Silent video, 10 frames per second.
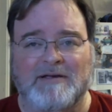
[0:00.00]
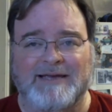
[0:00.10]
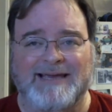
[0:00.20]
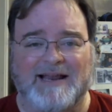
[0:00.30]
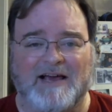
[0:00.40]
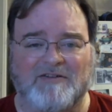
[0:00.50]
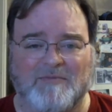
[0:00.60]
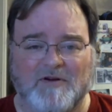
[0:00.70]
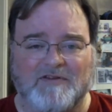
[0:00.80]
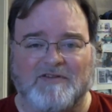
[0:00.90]
He can
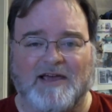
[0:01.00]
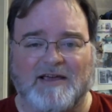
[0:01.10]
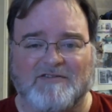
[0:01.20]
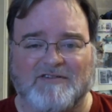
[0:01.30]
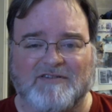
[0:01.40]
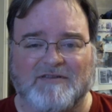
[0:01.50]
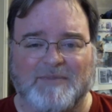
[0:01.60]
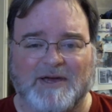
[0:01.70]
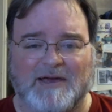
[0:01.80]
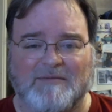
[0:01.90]
actually move his legs just a
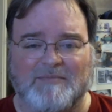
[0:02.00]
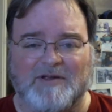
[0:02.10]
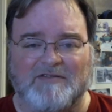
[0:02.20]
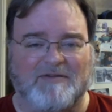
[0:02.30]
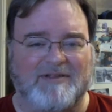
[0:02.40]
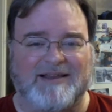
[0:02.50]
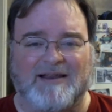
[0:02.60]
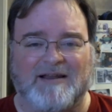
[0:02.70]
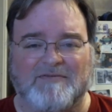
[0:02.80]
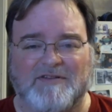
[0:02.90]
bit, but certainly
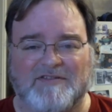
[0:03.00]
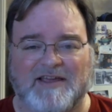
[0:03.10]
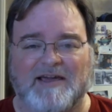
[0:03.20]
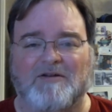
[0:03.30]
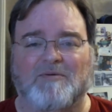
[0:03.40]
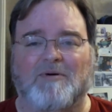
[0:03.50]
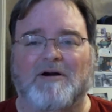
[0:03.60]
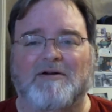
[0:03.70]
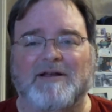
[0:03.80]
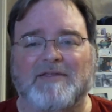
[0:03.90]
not enough to stand or
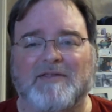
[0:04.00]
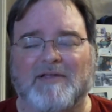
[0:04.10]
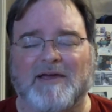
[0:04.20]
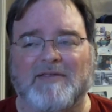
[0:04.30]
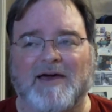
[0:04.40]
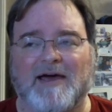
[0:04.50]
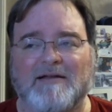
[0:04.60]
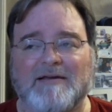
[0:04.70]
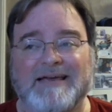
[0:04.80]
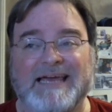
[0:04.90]
walk or anything like that.